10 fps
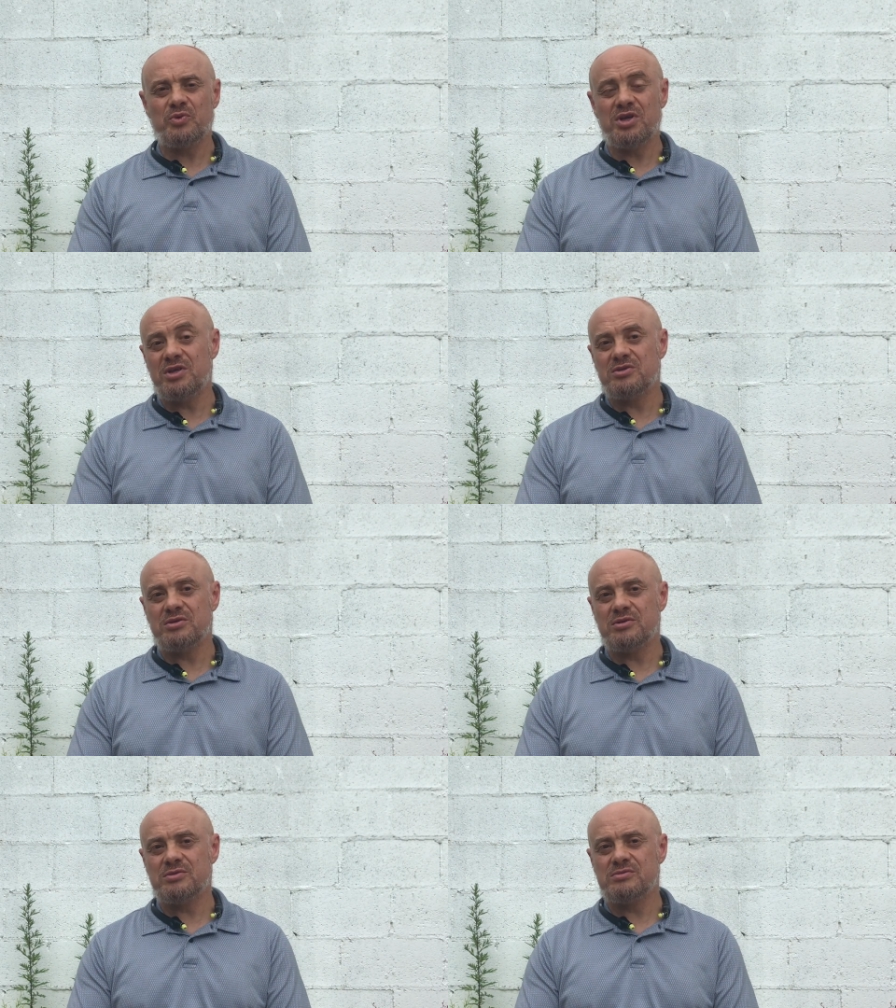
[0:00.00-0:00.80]
need
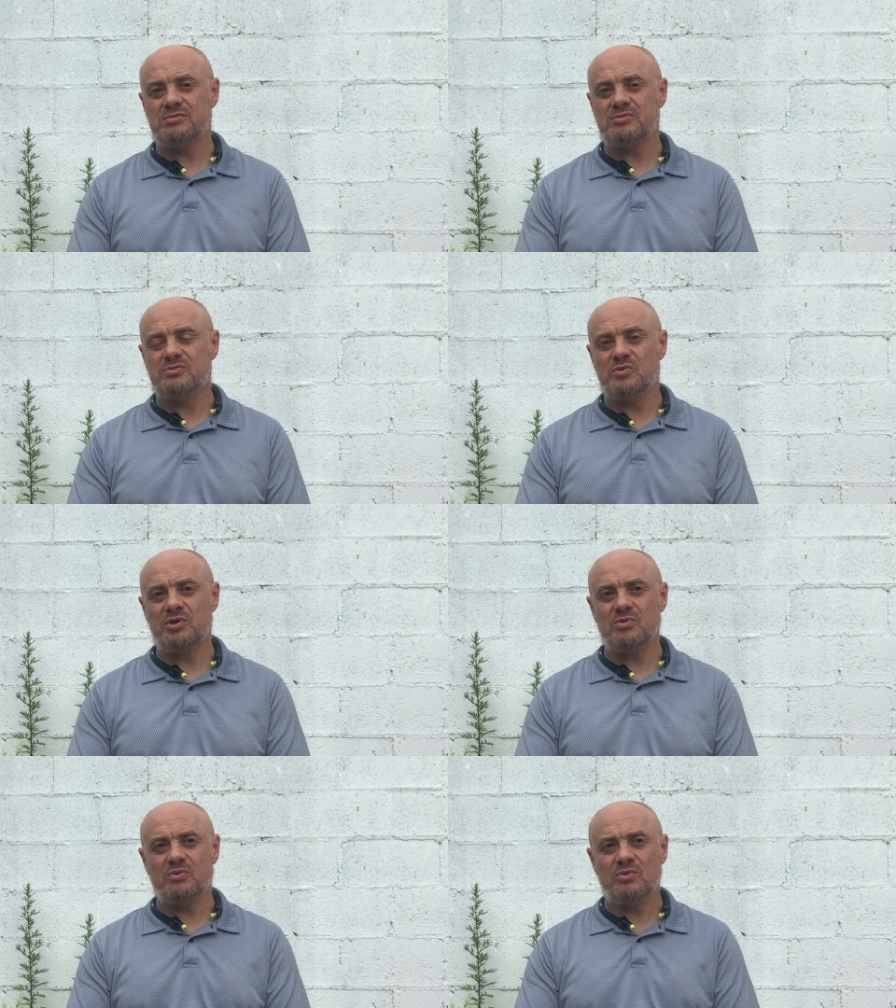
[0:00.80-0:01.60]
to
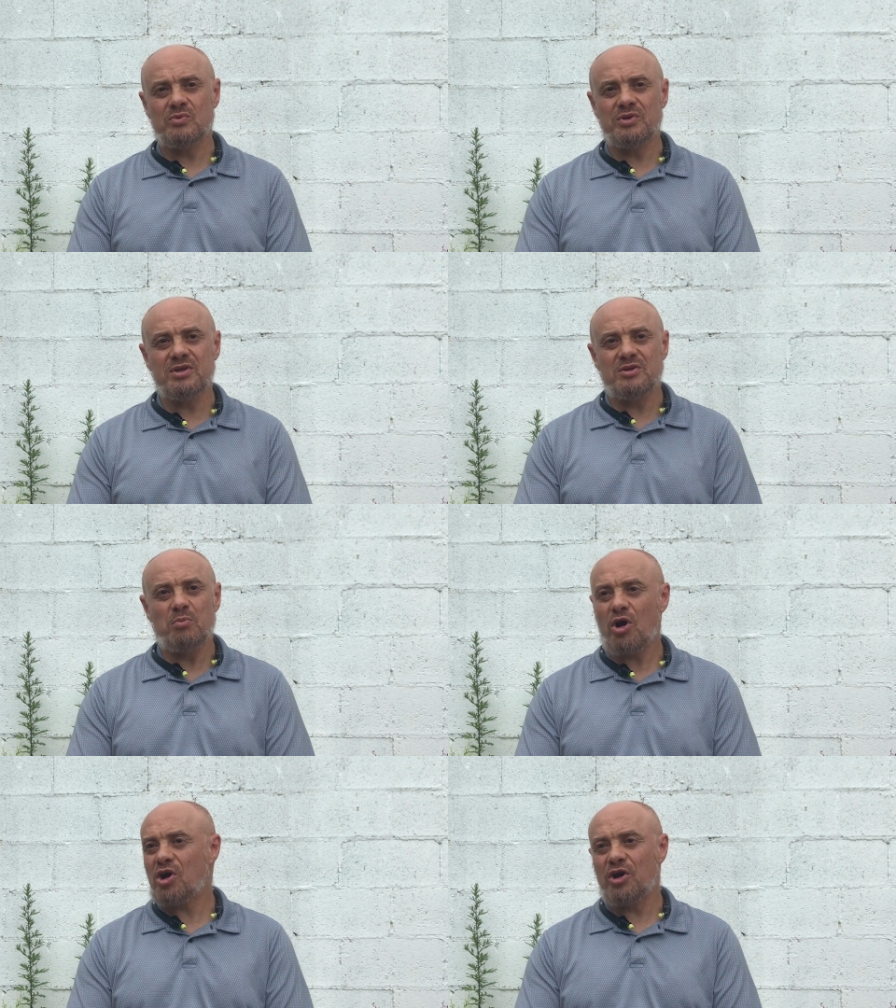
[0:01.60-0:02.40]
we we need to
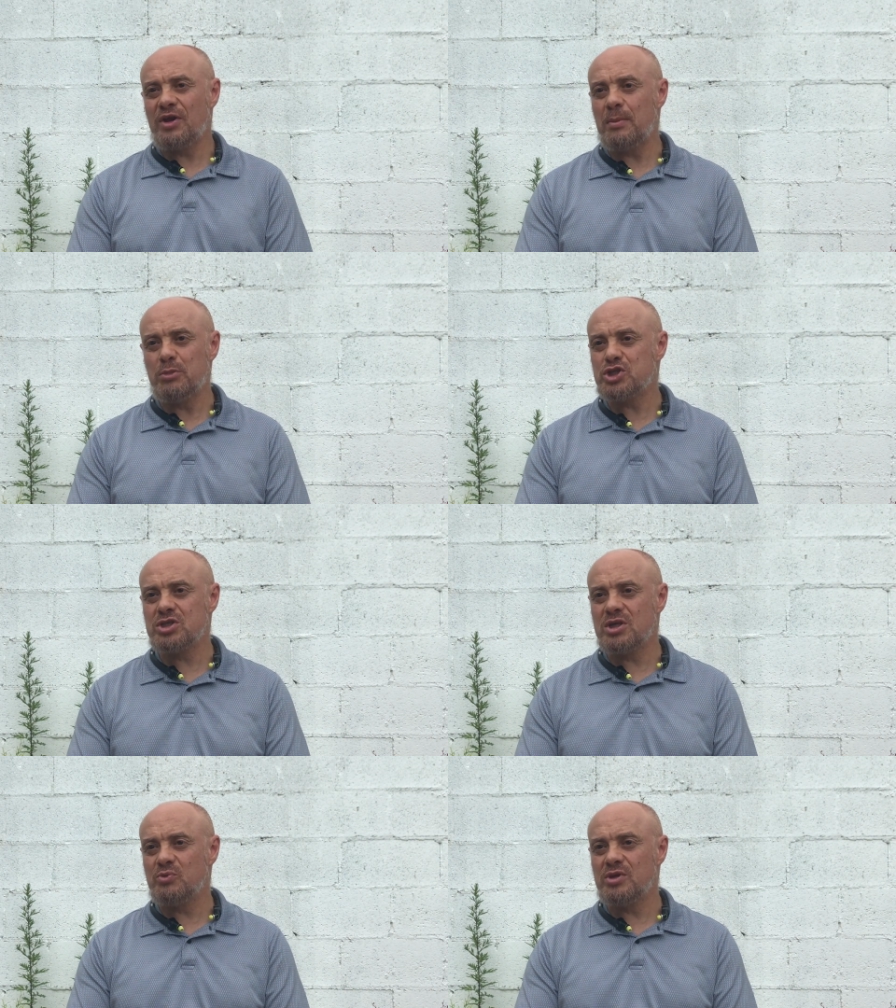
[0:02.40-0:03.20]
embark on that
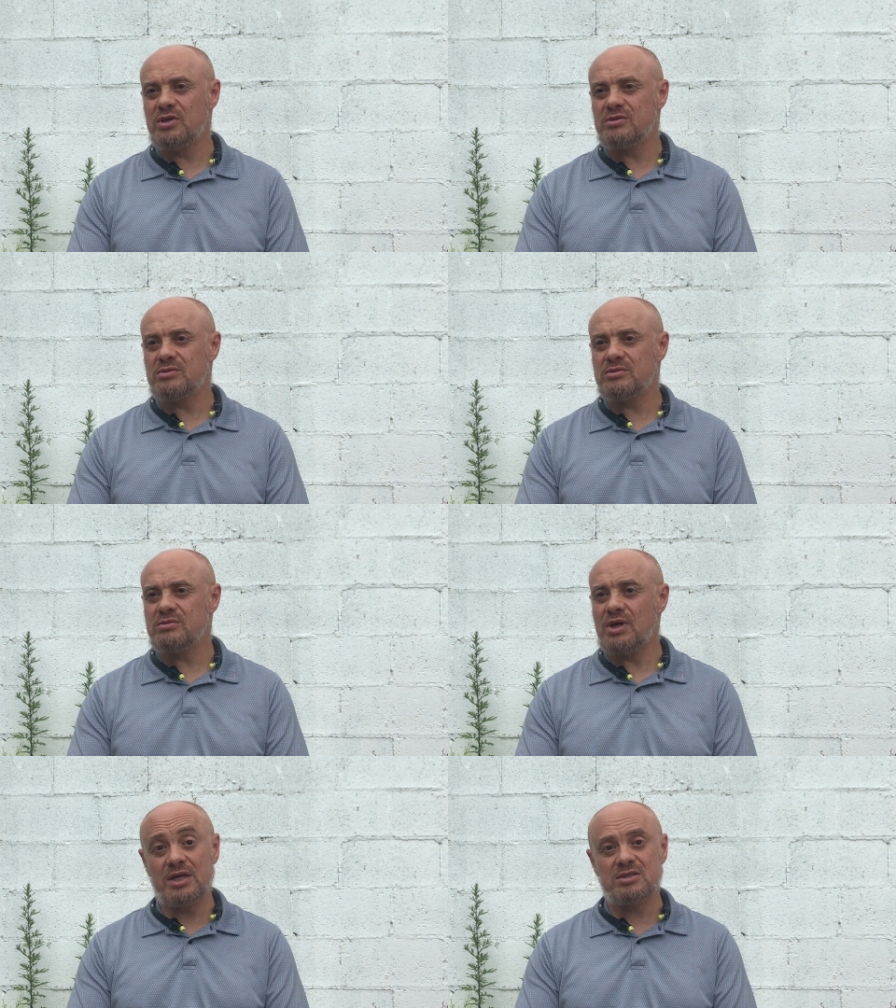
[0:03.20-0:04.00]
mission and we need to
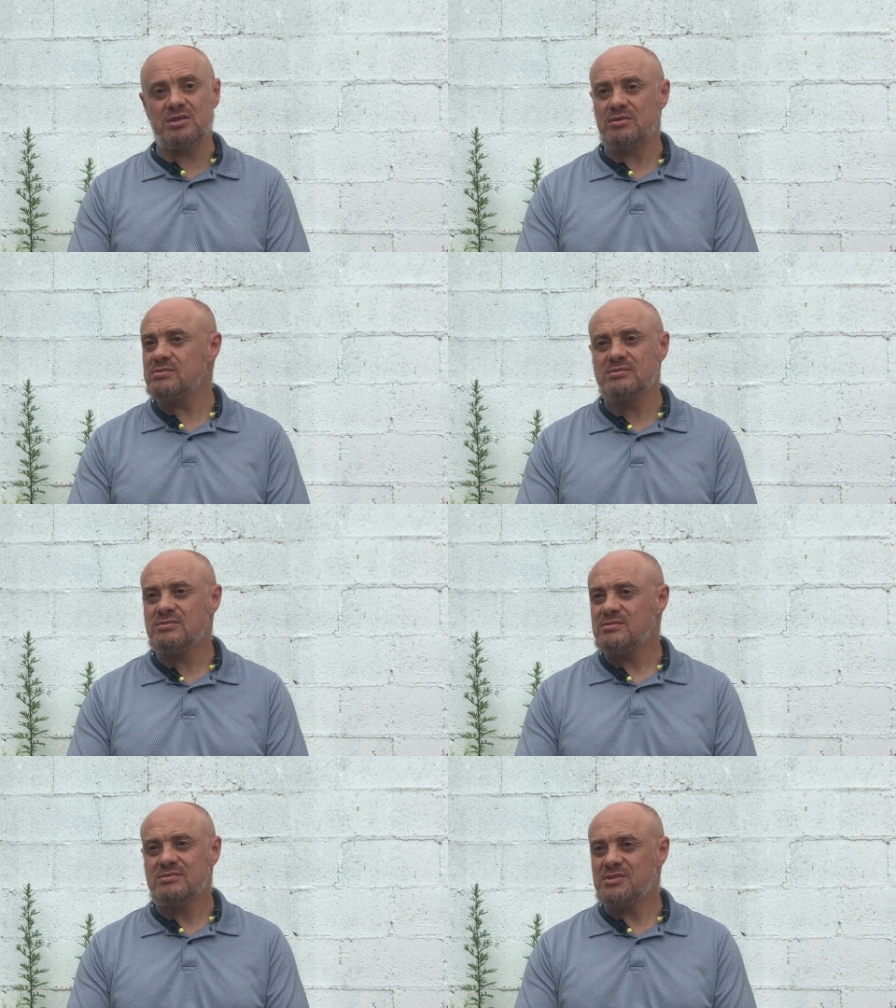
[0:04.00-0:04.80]
execute.
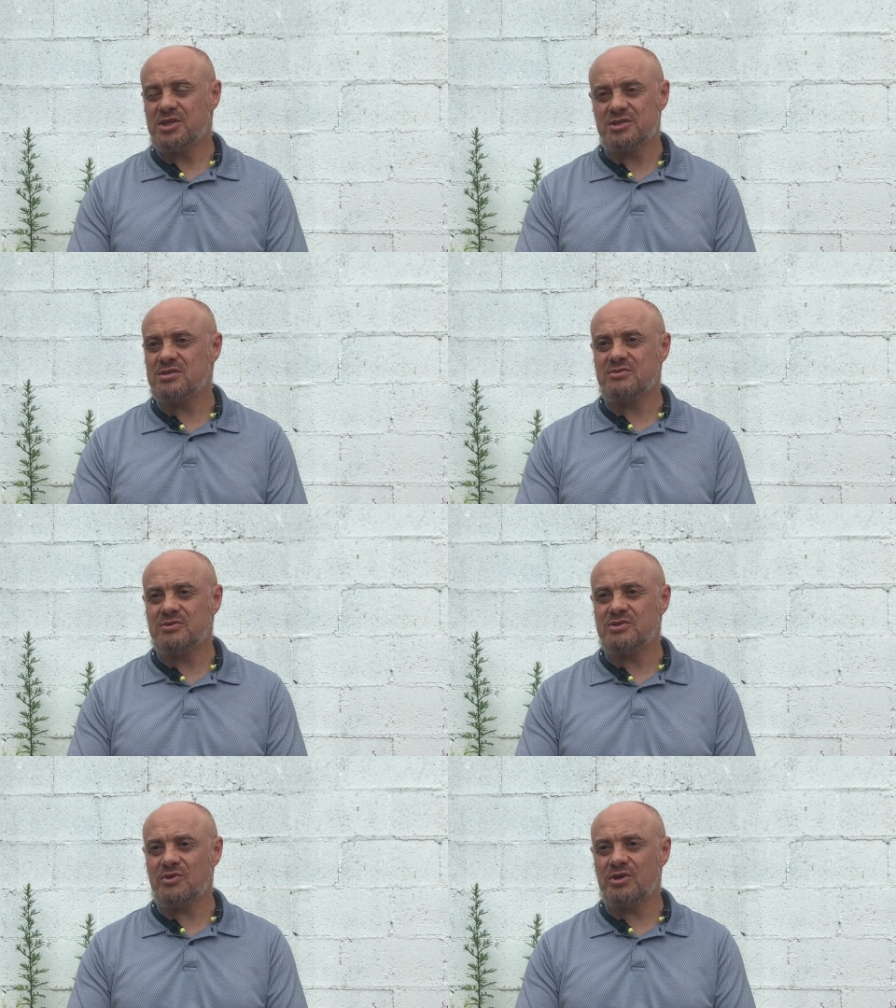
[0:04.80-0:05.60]
It's
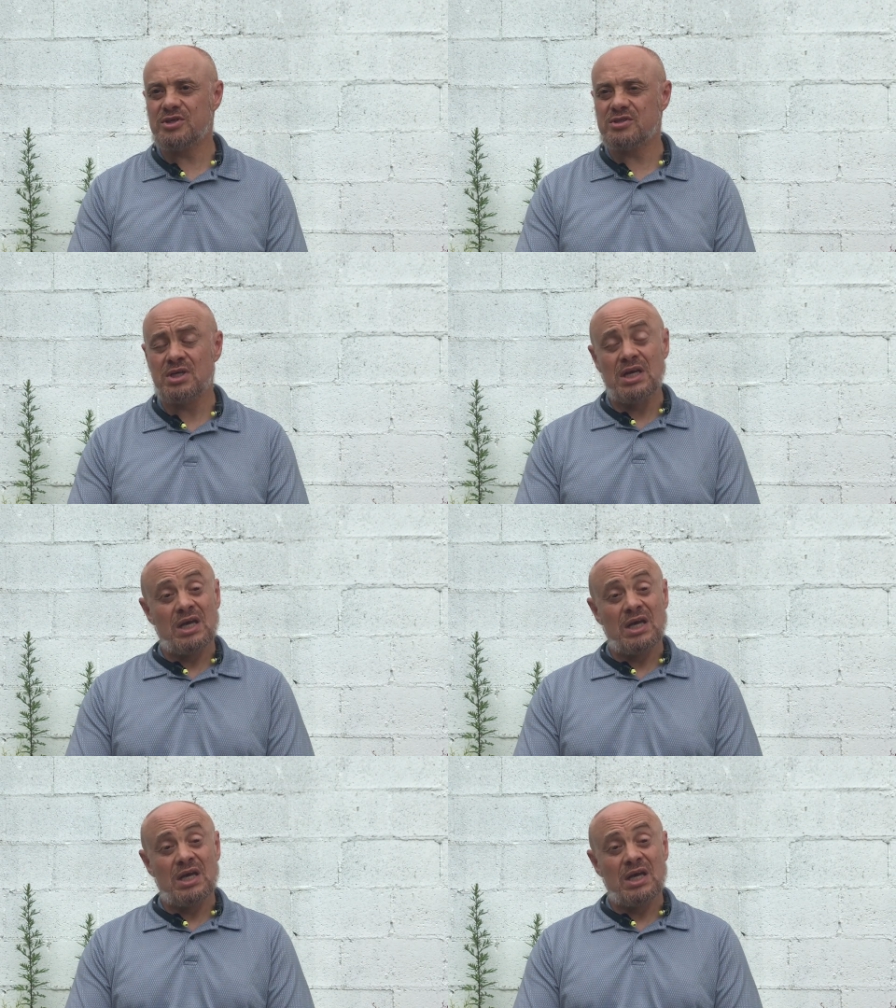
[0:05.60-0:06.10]
very easy.